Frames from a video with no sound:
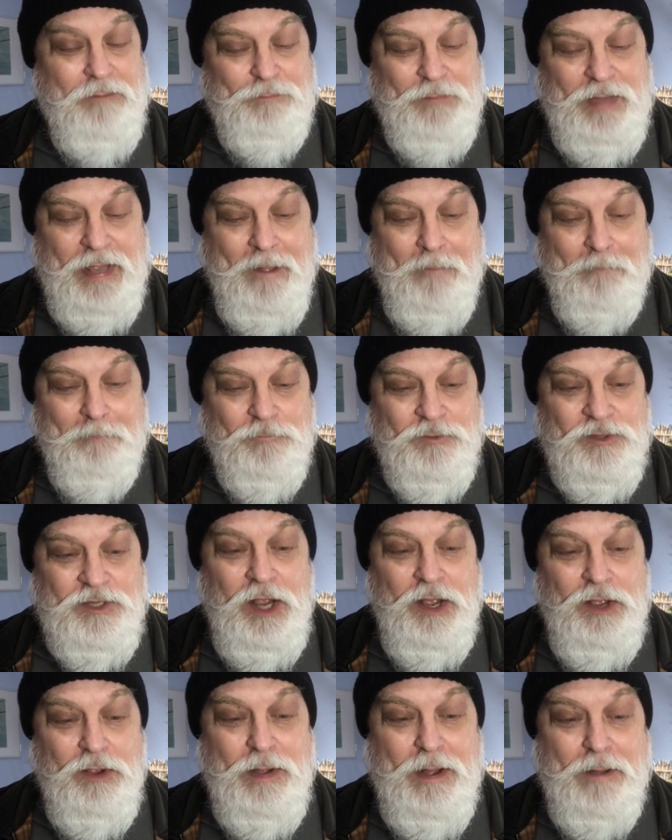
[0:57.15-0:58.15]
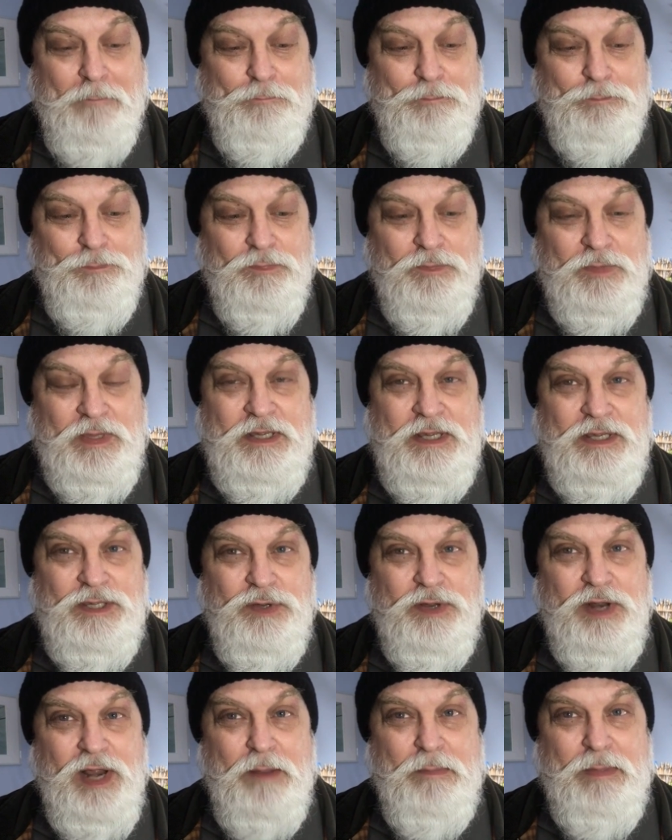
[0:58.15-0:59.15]
Yeah. So this is
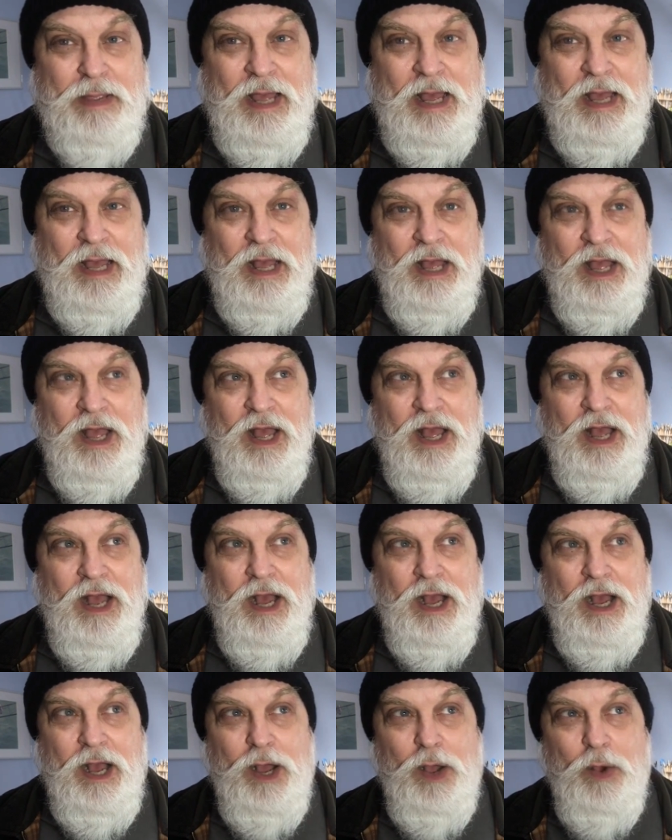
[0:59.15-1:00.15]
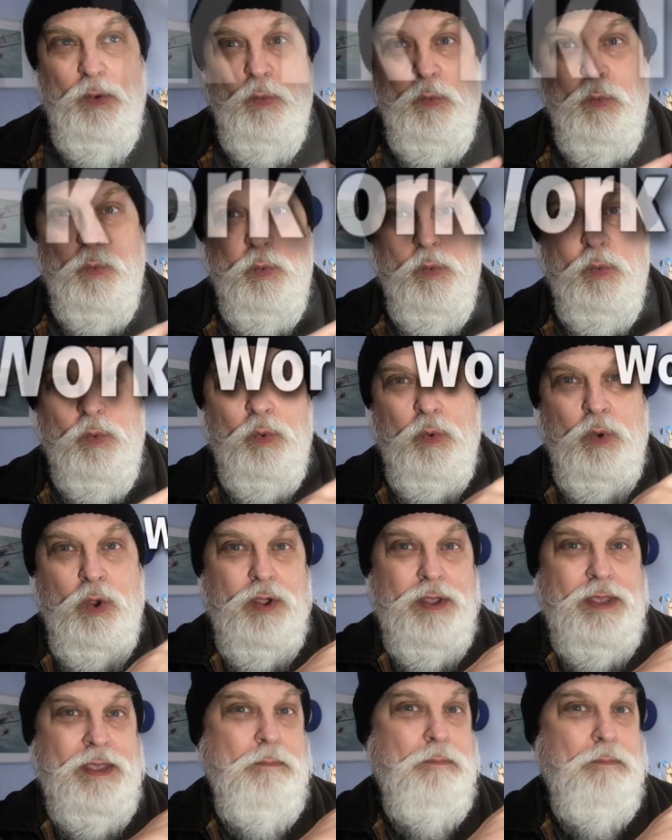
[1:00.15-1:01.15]
sort of going to be a work in